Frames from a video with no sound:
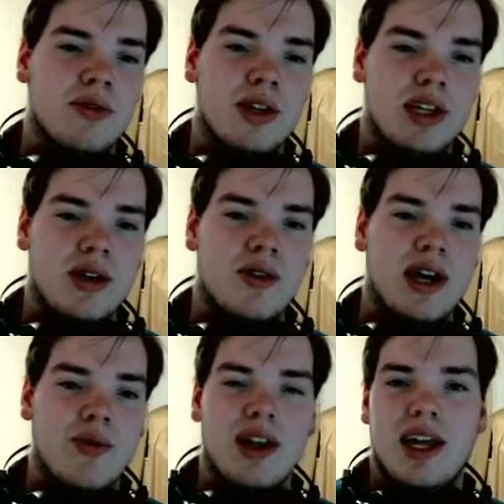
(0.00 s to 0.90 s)
and cute. I
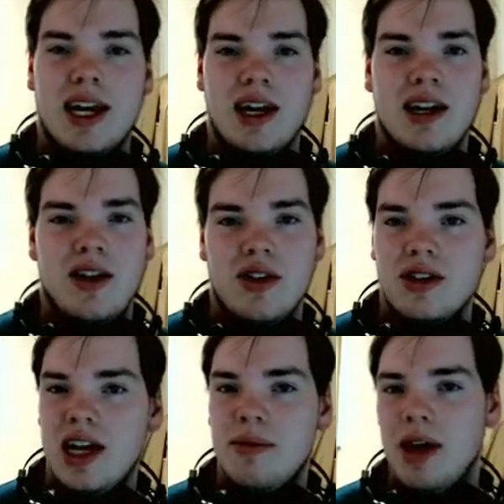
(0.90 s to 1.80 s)
really like it in all its
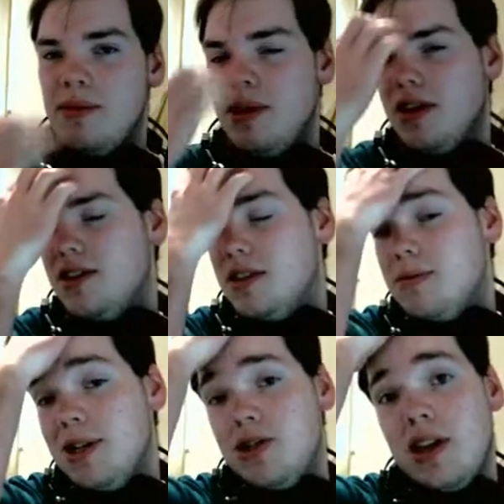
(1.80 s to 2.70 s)
anime appearances,
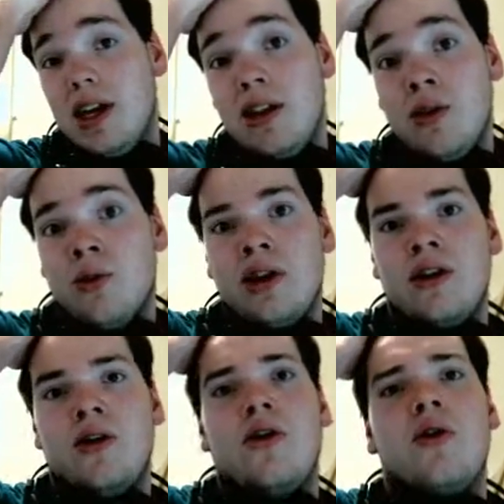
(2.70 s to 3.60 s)
especially in the
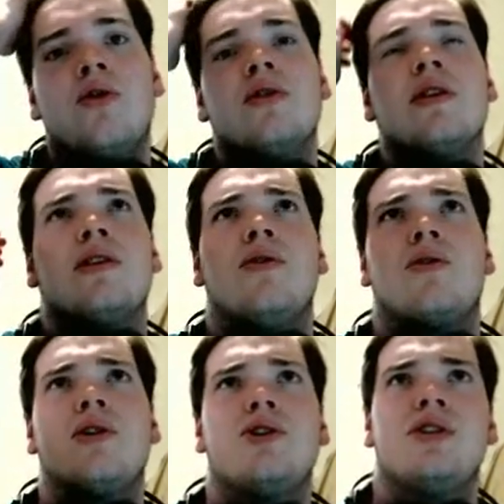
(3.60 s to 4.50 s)

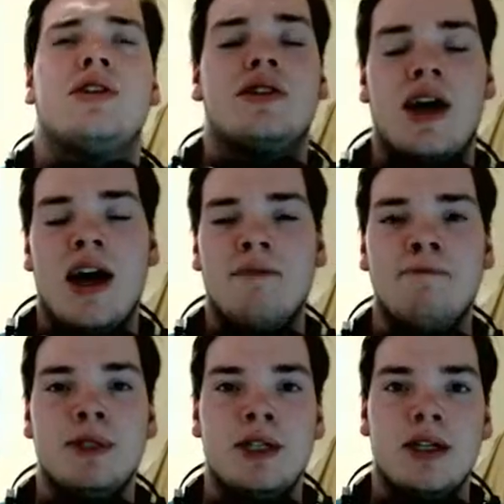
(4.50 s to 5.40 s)
Origins
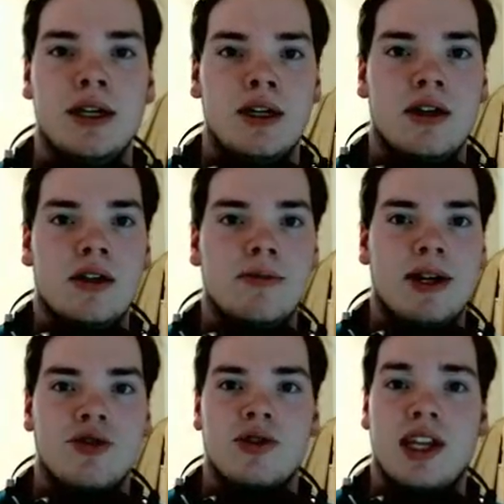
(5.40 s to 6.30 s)

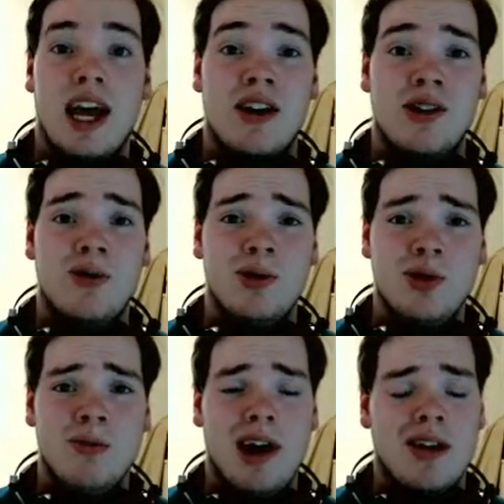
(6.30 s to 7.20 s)
specials they had on YouTube.
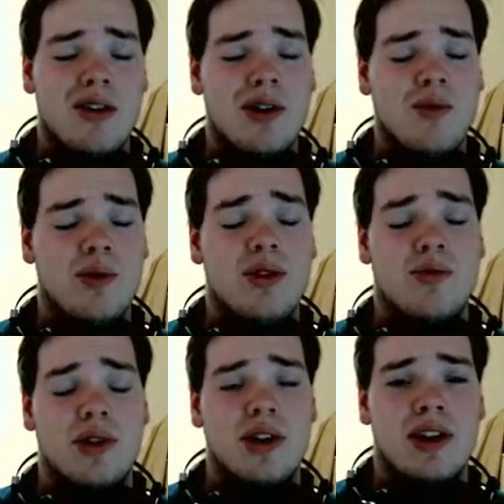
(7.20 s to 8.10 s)
I thought it would look
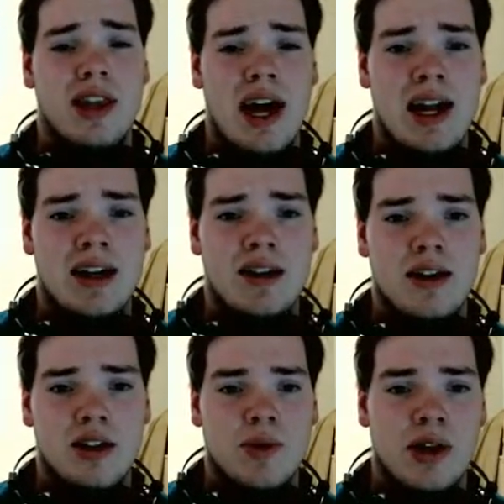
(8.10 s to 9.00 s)
really good in that
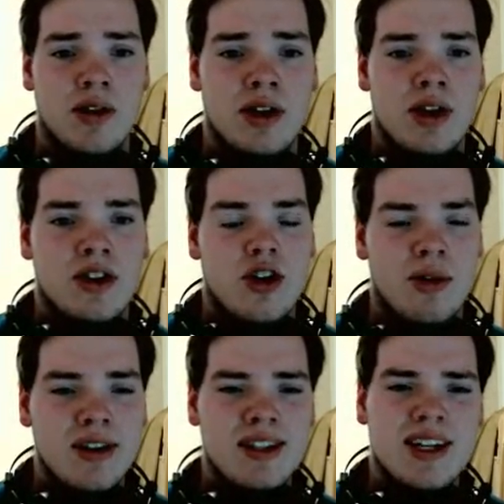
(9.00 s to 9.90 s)
as well.
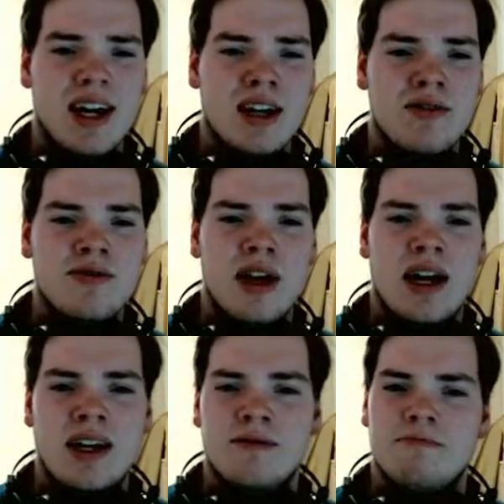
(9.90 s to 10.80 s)
Charmeleon's kind
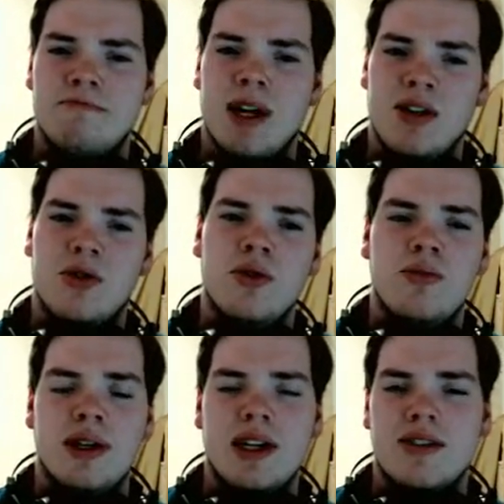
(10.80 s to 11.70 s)
of cool,
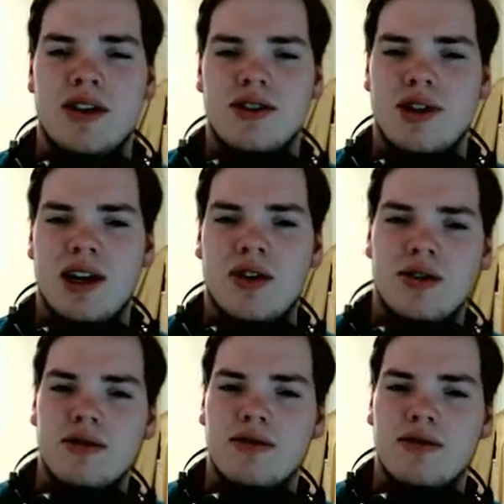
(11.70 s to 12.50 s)
but it's also kind of